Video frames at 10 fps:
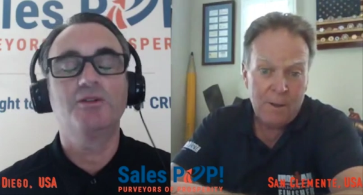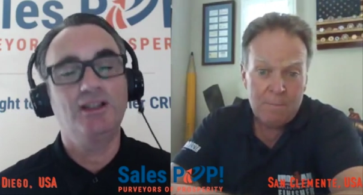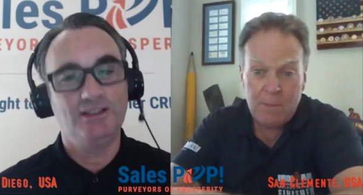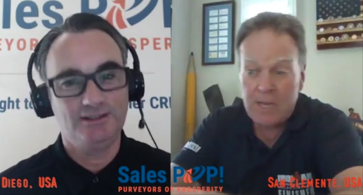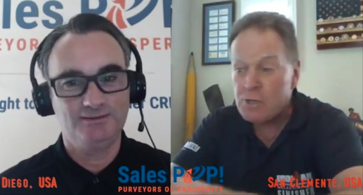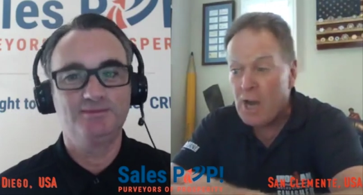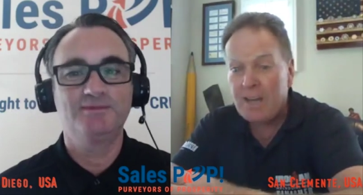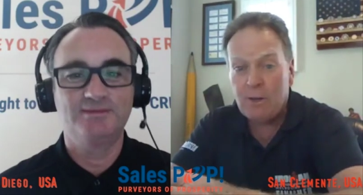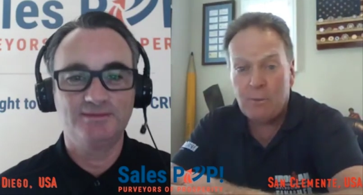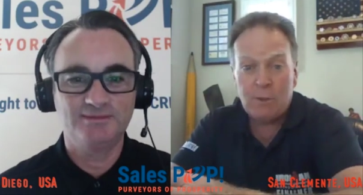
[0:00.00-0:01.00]
Speaker 1: Right. Mick
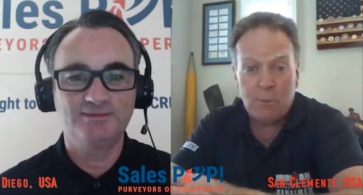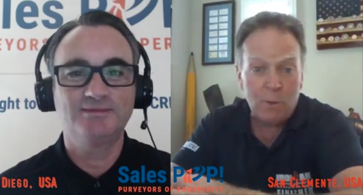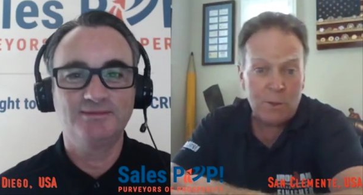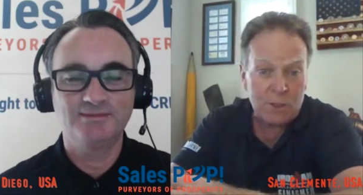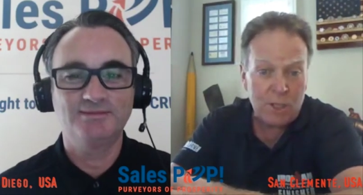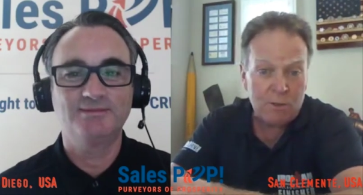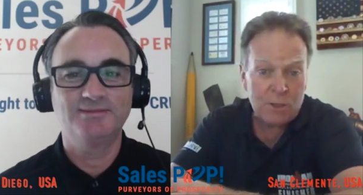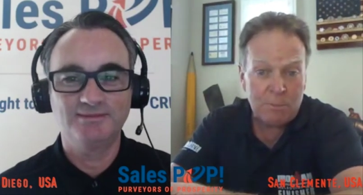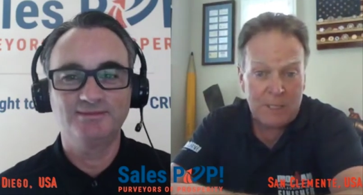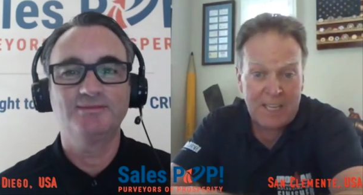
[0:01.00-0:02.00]
Jagger and the Rolling
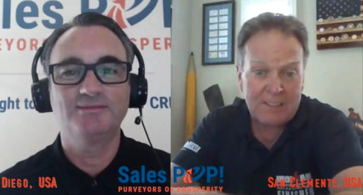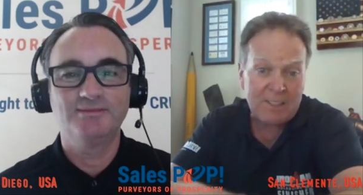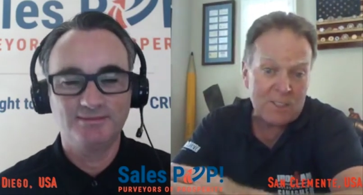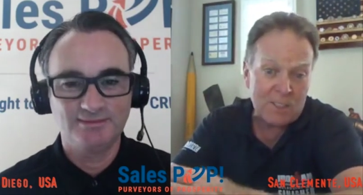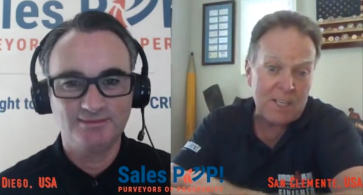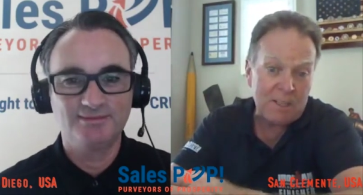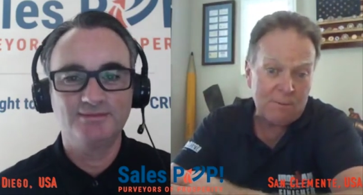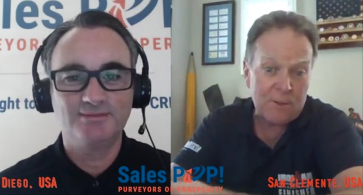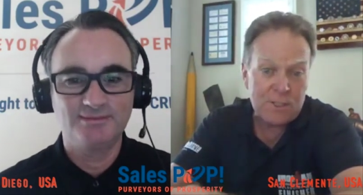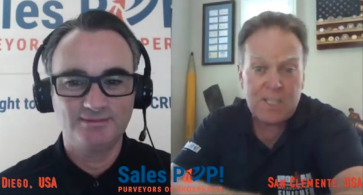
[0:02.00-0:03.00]
Stones have been at this
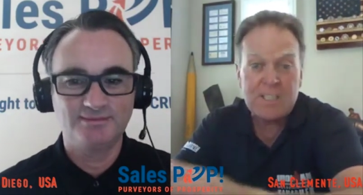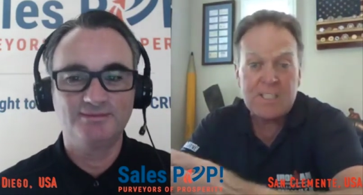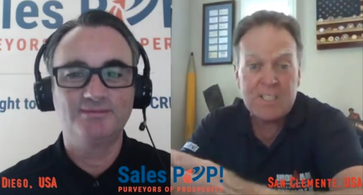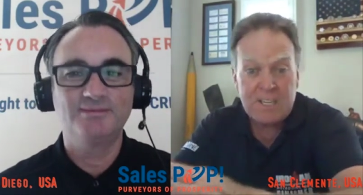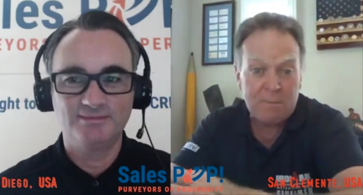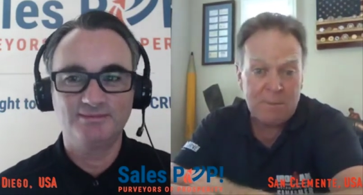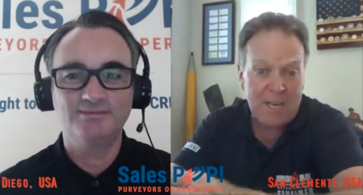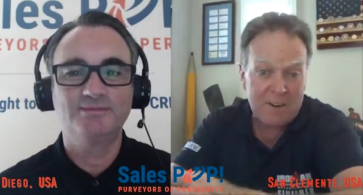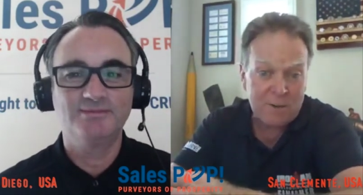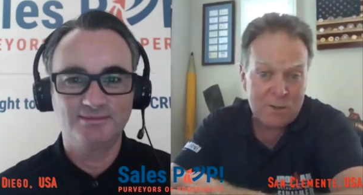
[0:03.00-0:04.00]
thing for sixty some
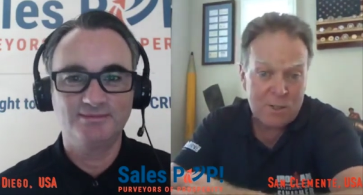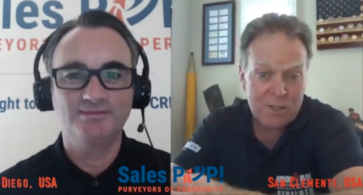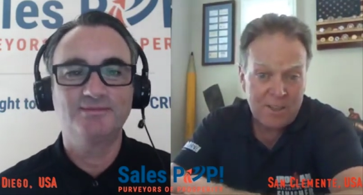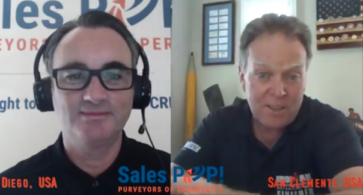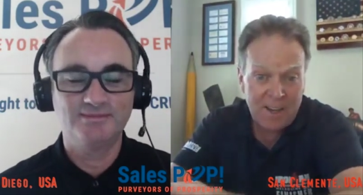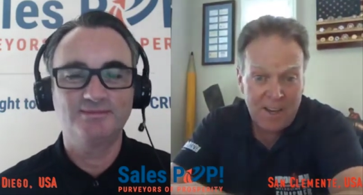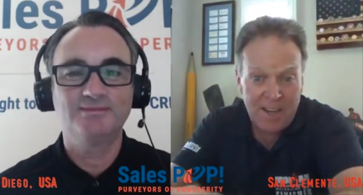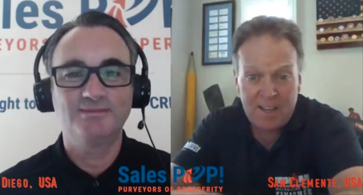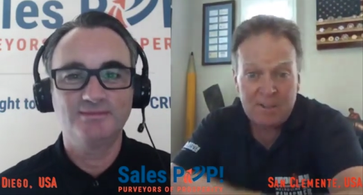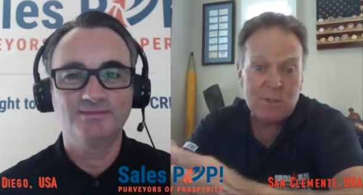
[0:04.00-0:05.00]
years,
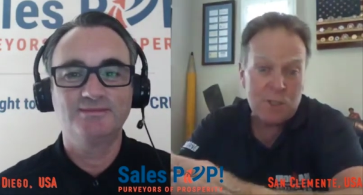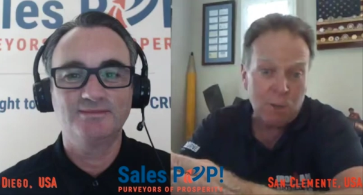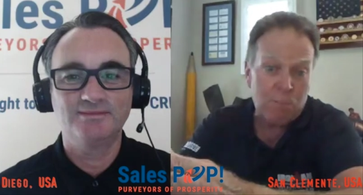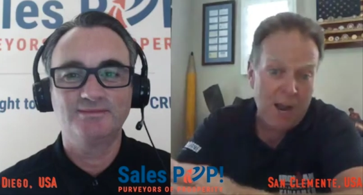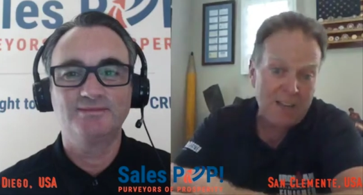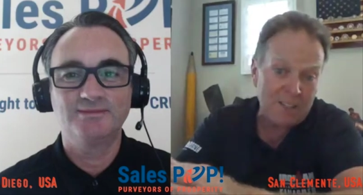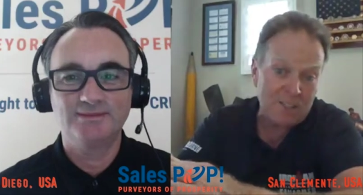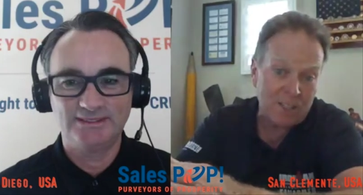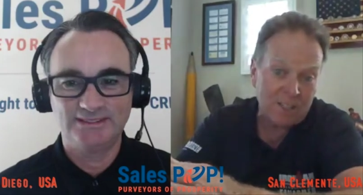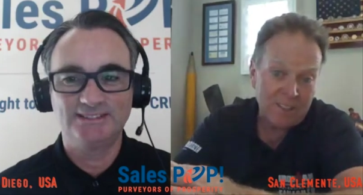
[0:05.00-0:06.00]
and they're still
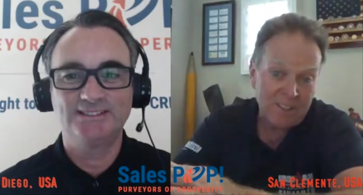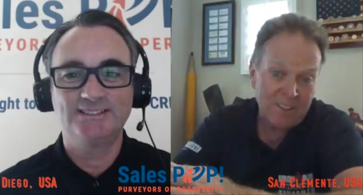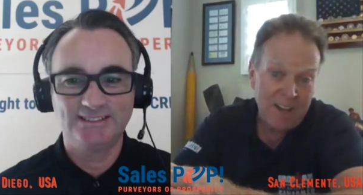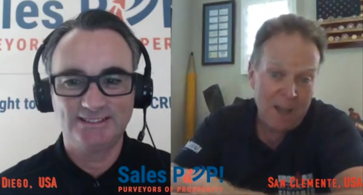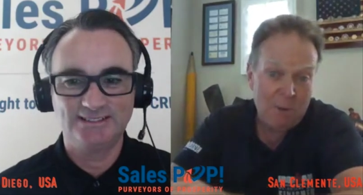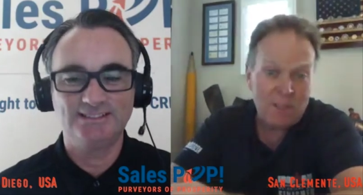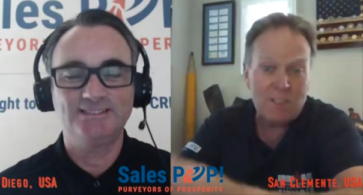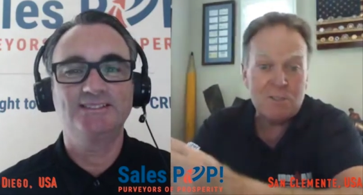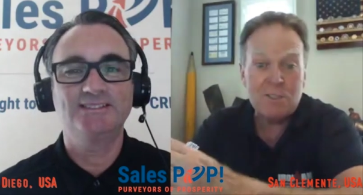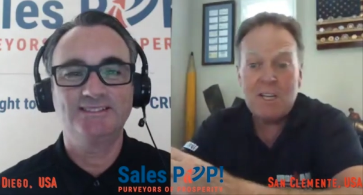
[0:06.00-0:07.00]
practicing. I
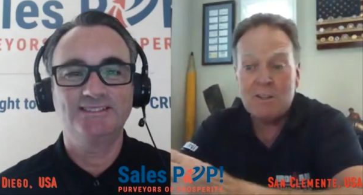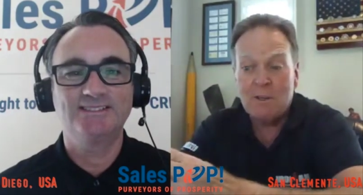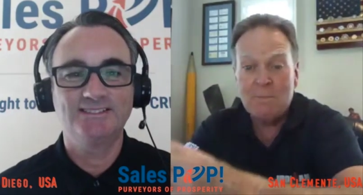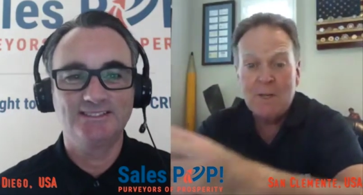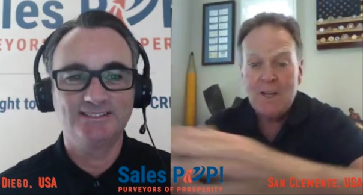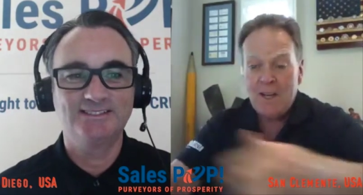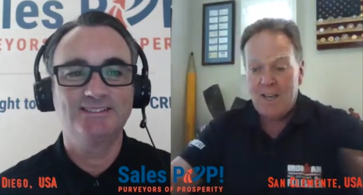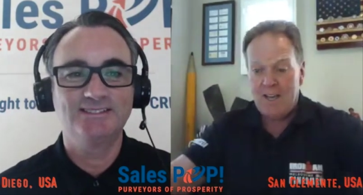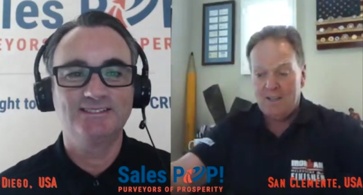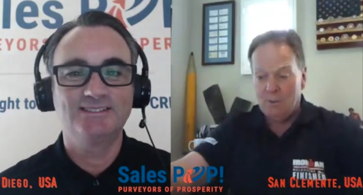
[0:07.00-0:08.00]
went to see them.
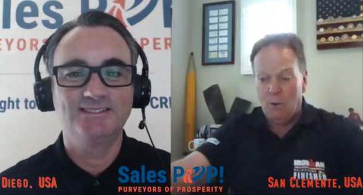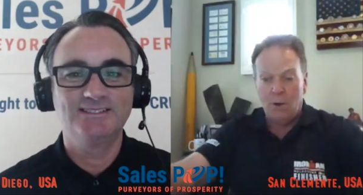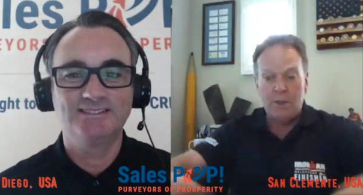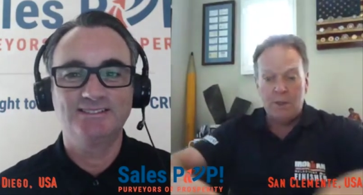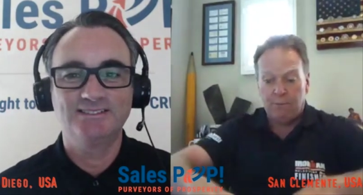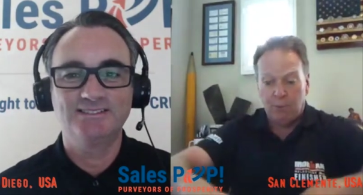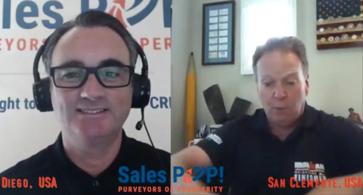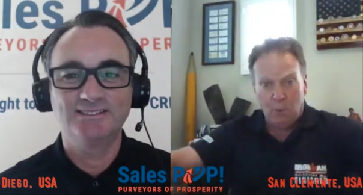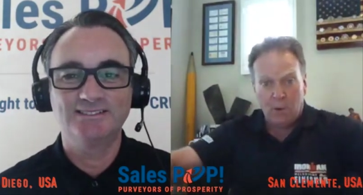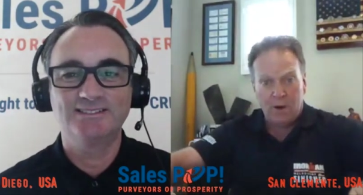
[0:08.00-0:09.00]
And on the
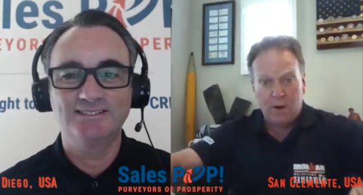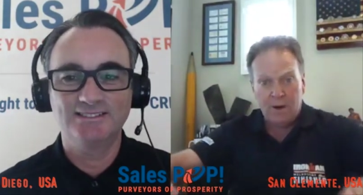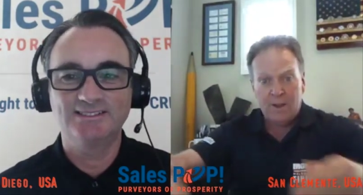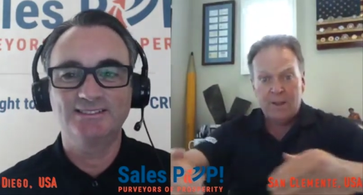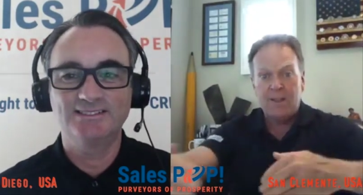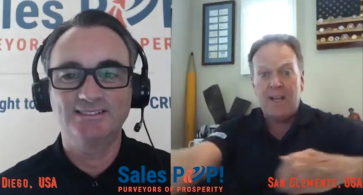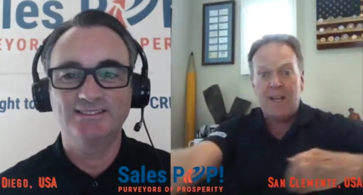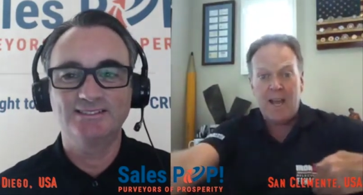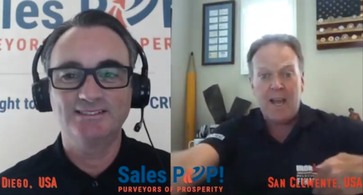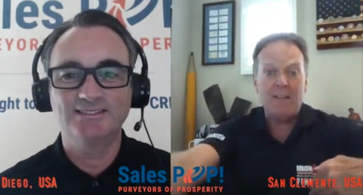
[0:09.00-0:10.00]
floor,
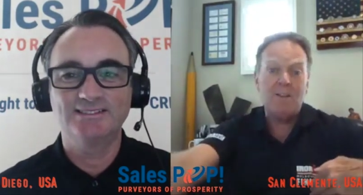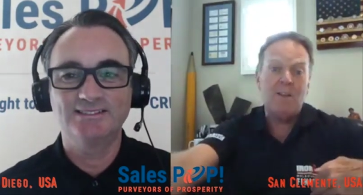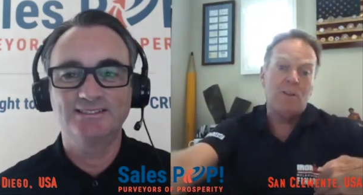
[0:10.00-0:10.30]
they had